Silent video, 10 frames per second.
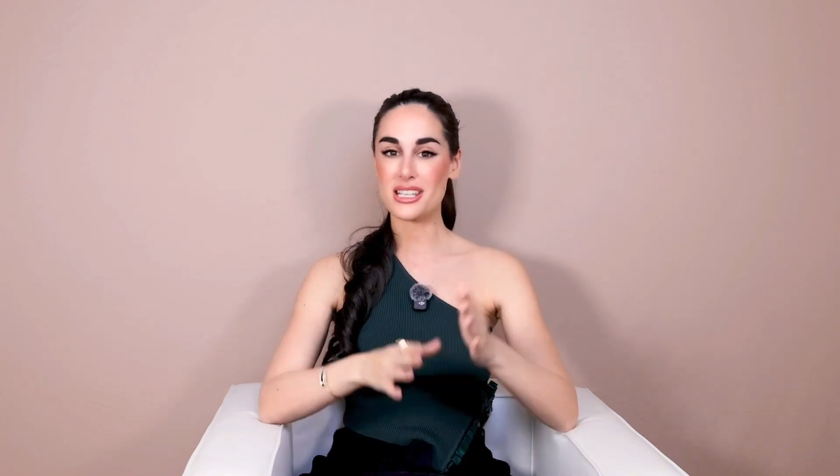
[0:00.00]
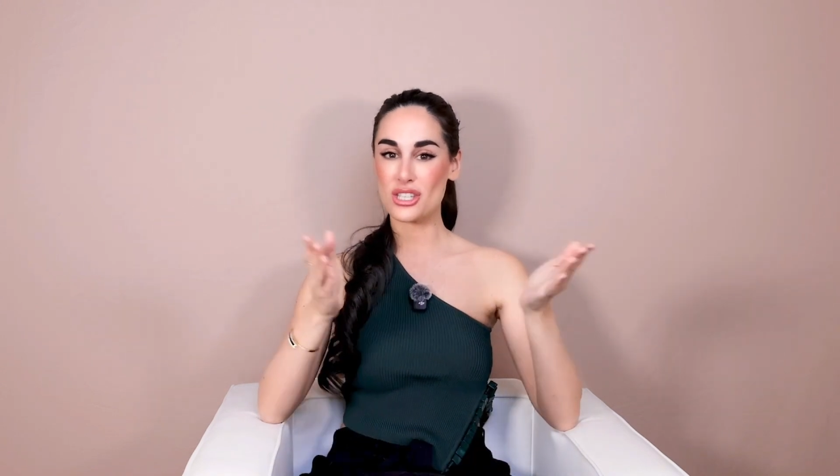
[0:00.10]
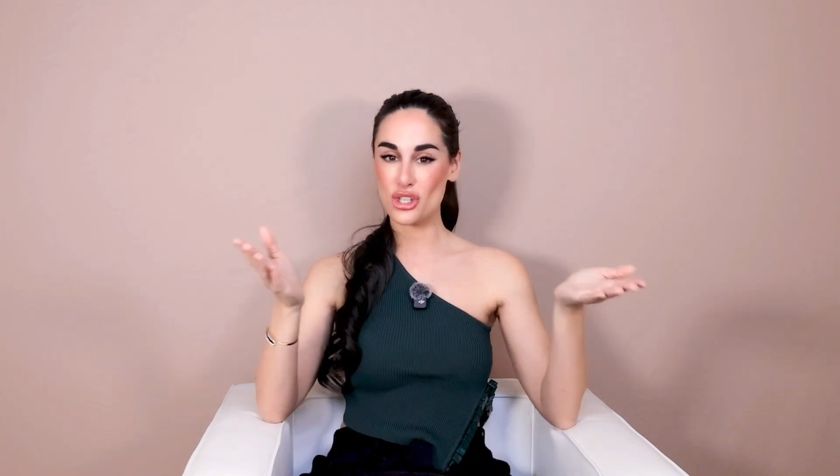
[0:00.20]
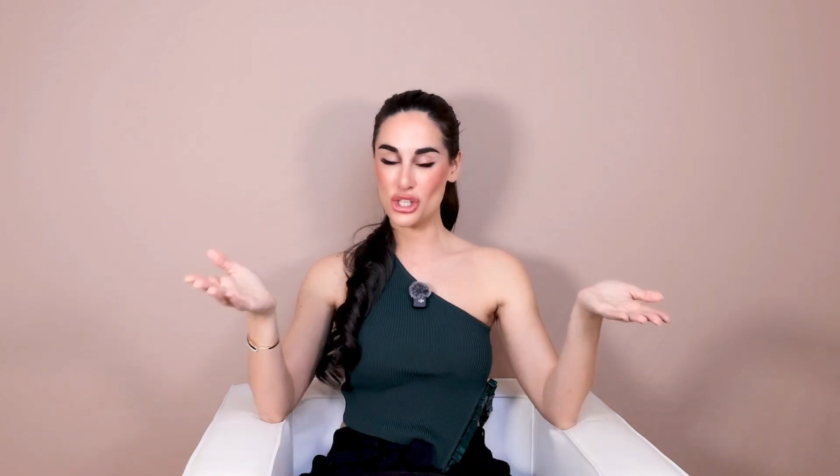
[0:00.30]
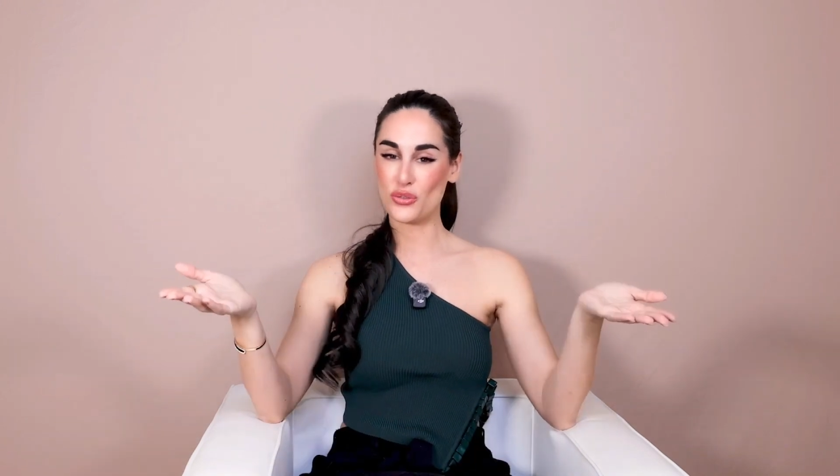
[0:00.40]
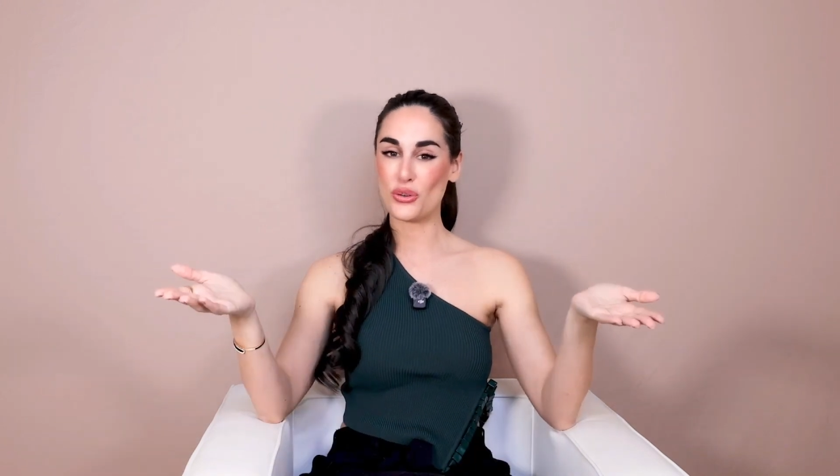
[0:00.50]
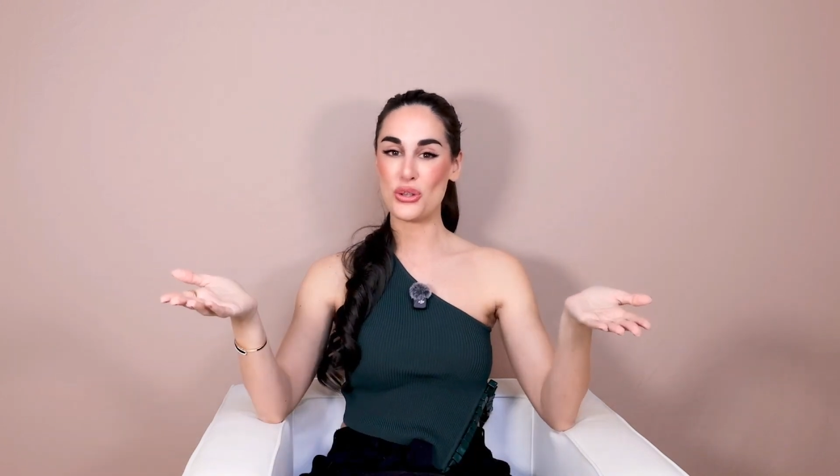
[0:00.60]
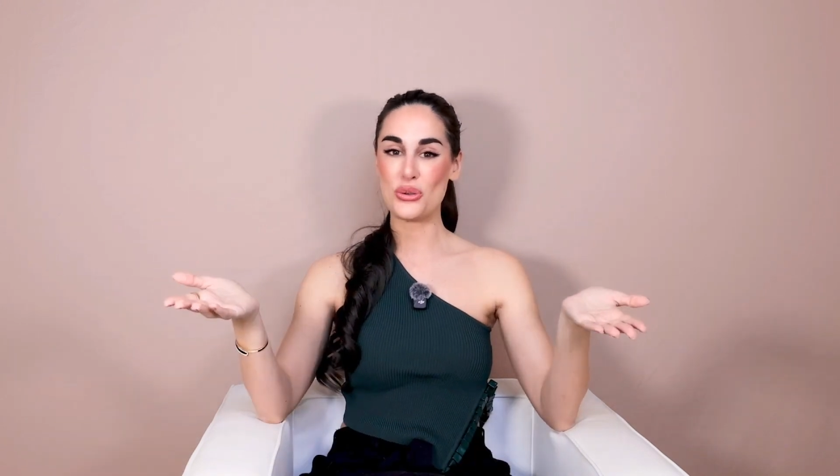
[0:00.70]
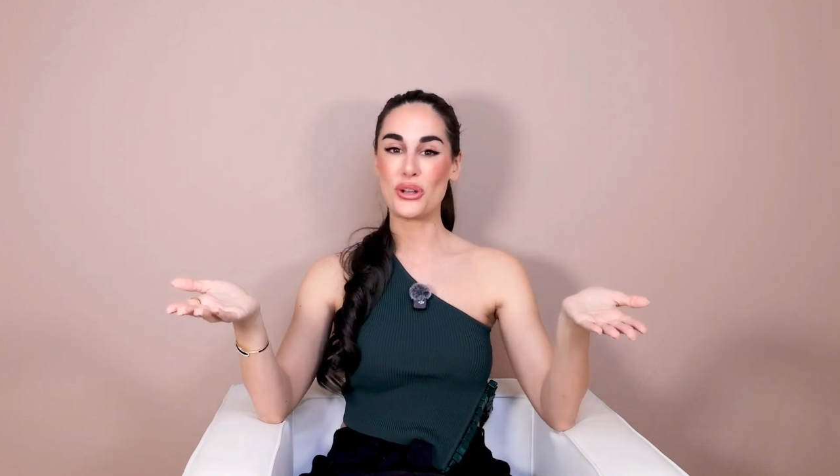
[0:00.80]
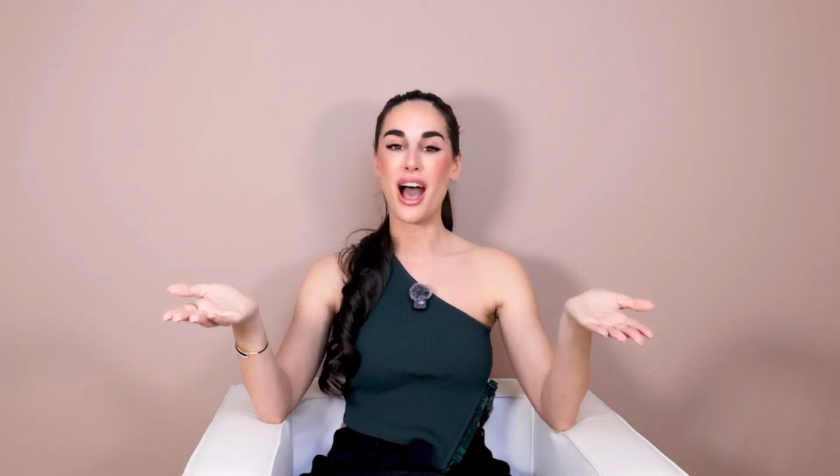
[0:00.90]
is just for
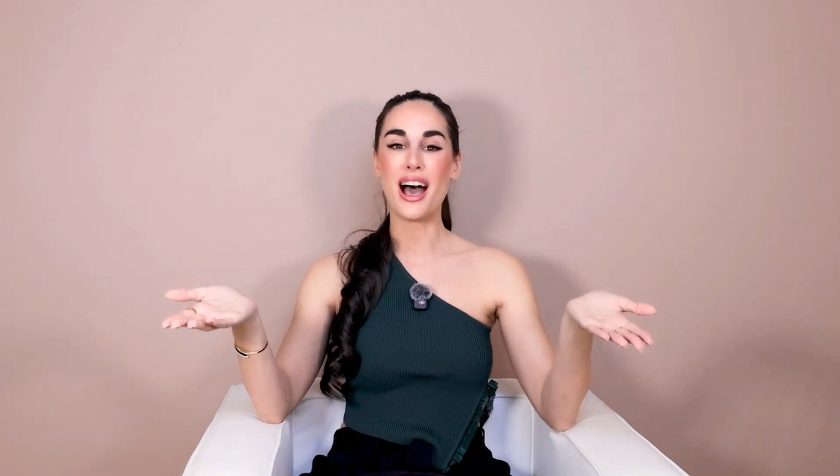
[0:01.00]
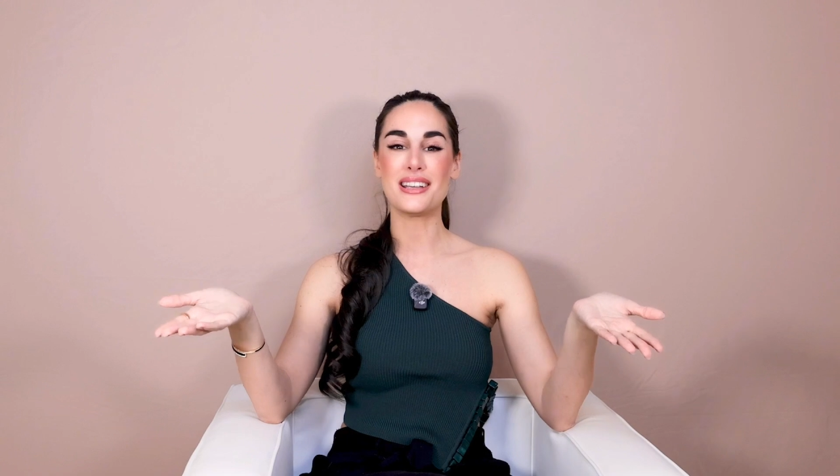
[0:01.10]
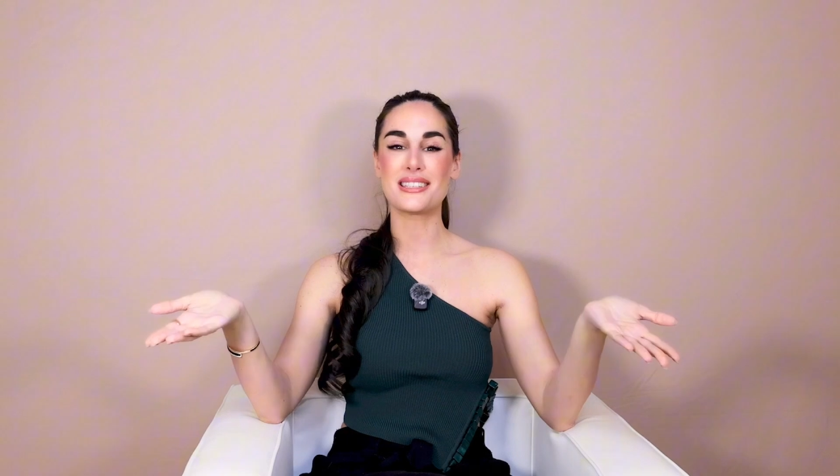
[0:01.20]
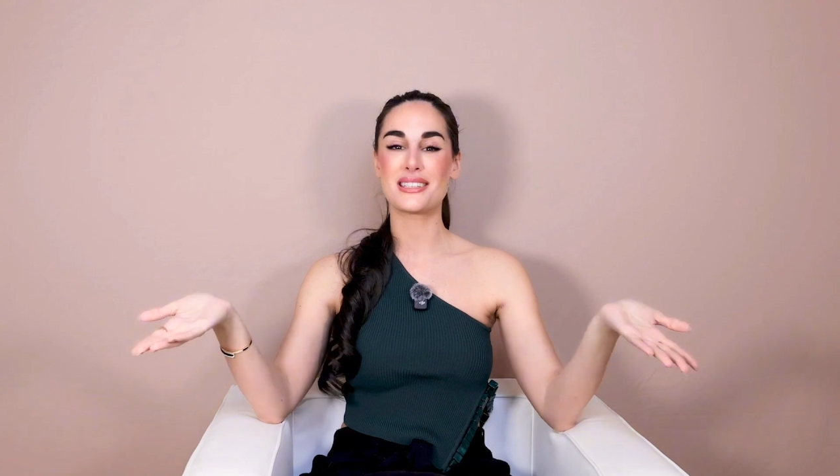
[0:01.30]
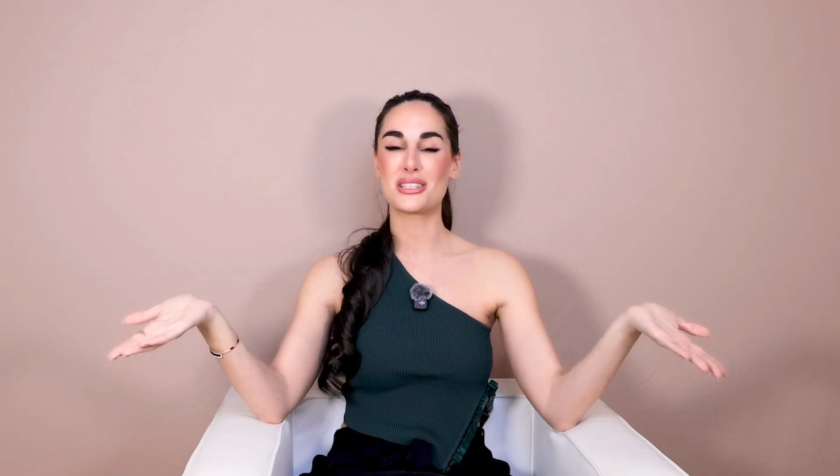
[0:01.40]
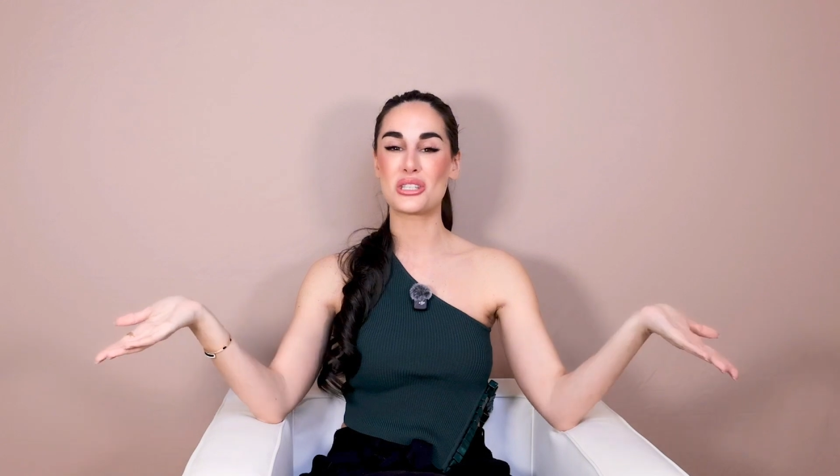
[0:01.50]
you guys,